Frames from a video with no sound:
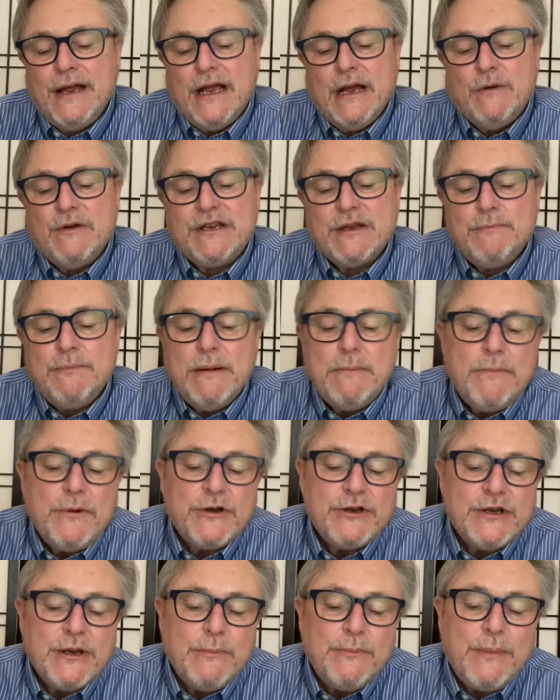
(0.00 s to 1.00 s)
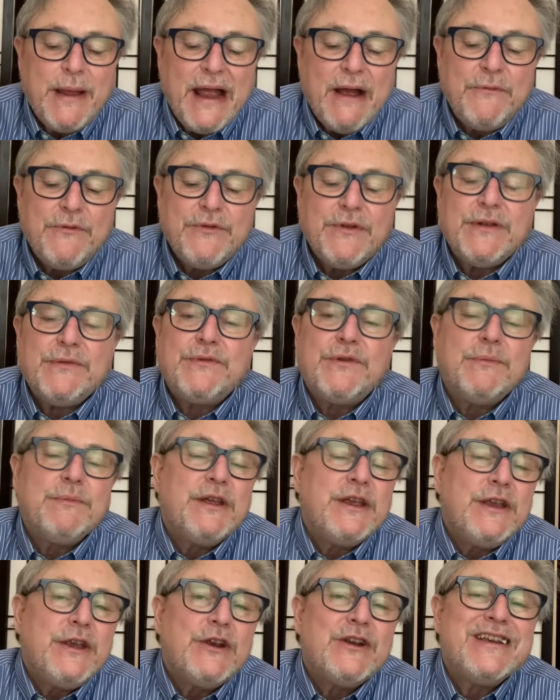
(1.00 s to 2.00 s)
It was a membership pamphlet from
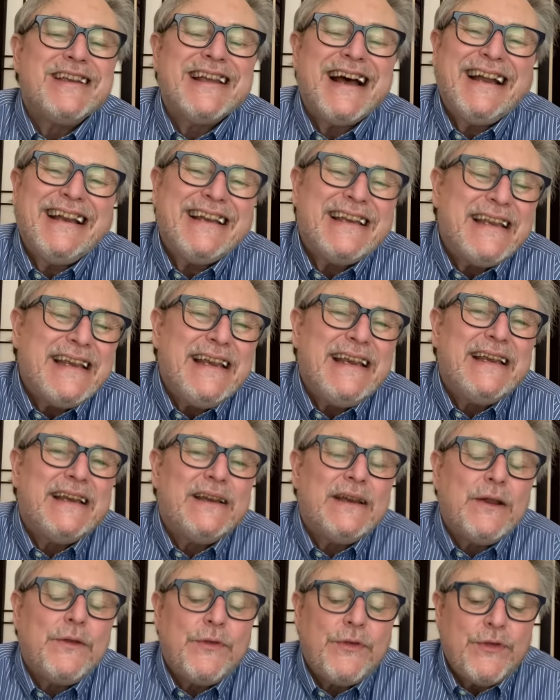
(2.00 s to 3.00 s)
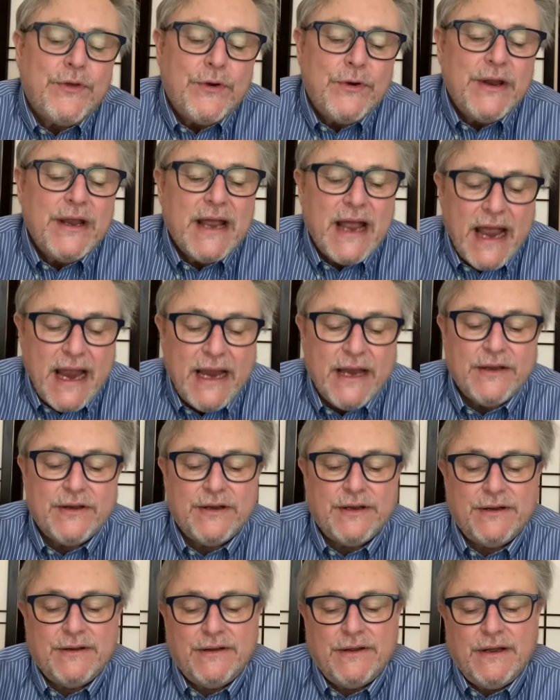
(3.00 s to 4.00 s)
the year 1938.